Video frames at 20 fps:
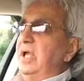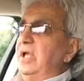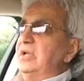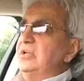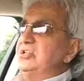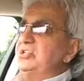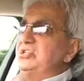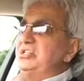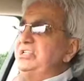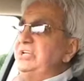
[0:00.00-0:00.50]

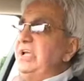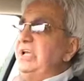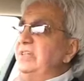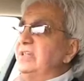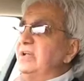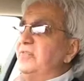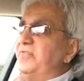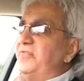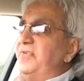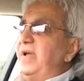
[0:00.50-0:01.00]
Seeing
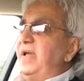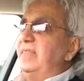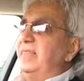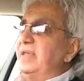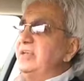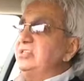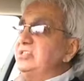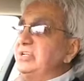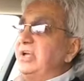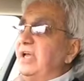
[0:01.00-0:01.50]
their faith,
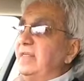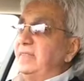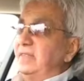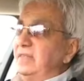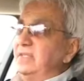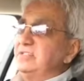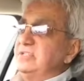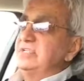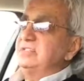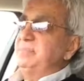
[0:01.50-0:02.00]
he saith,
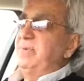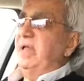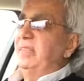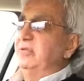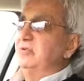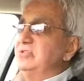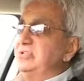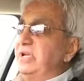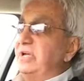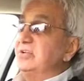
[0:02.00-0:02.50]
this is
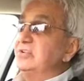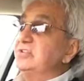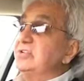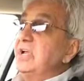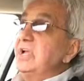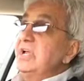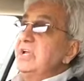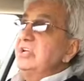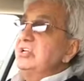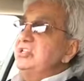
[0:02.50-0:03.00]
Matthew 6,
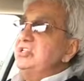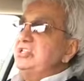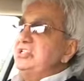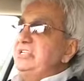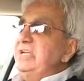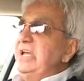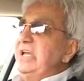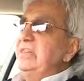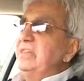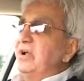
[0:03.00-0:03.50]

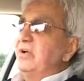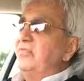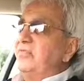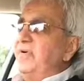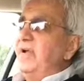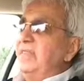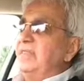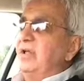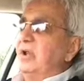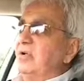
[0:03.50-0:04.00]
Seeing their
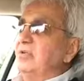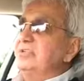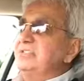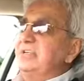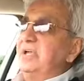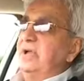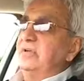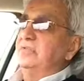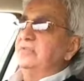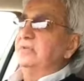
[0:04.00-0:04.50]
faith, the Lord
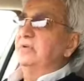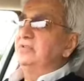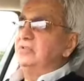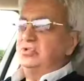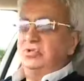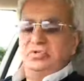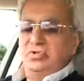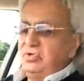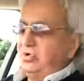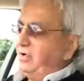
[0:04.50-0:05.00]
says,
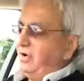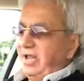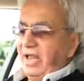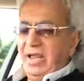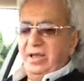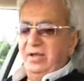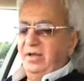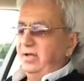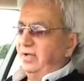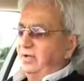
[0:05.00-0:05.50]
so, sorry,
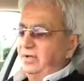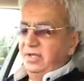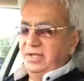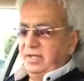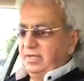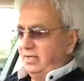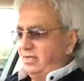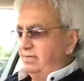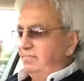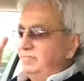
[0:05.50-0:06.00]
uh,
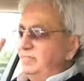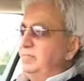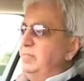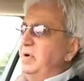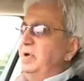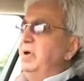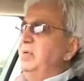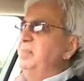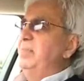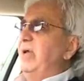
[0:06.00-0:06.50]

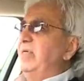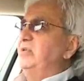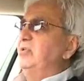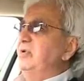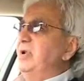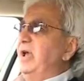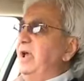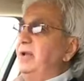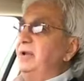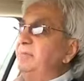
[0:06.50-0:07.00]
Matthew
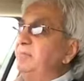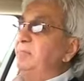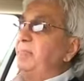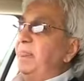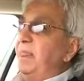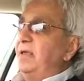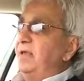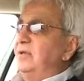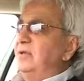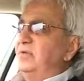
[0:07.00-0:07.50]
9,
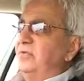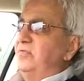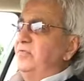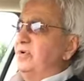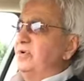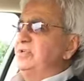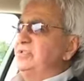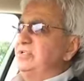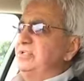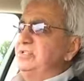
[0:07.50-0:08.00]

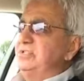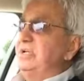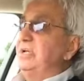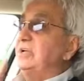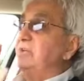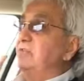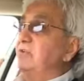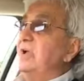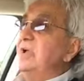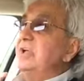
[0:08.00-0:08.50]
verse
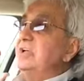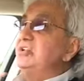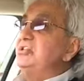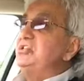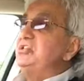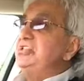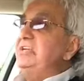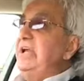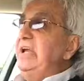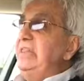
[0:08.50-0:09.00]
6.
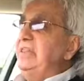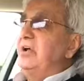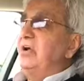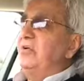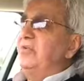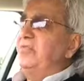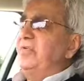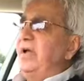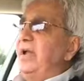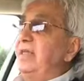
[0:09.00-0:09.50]
Seeing their
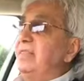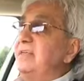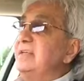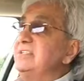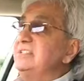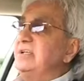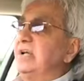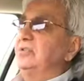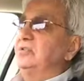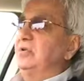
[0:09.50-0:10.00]
faith, he
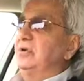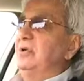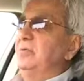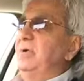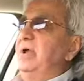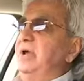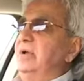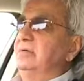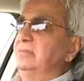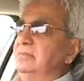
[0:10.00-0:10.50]
said to the
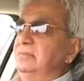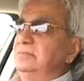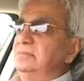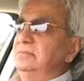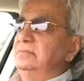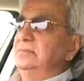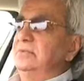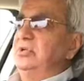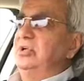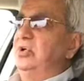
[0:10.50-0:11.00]
man,
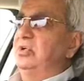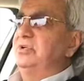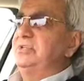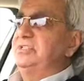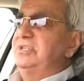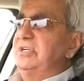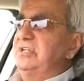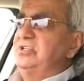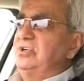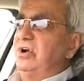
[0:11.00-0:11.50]
Your
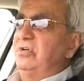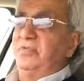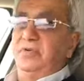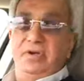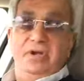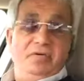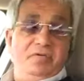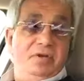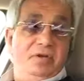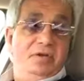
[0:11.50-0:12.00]
sins are
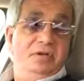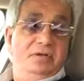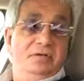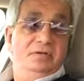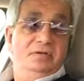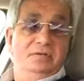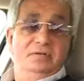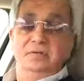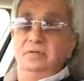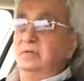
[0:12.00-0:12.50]
forgiven.
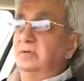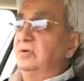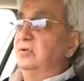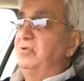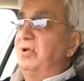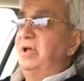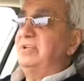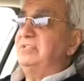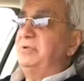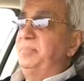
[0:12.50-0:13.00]

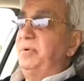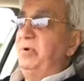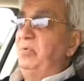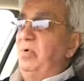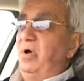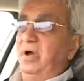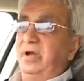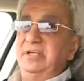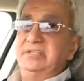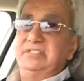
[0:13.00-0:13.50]
Rise up and
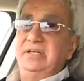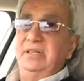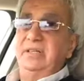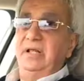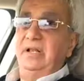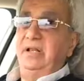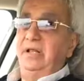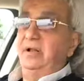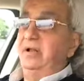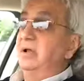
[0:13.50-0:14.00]
walk, he said
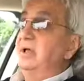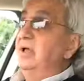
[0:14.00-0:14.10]
to him.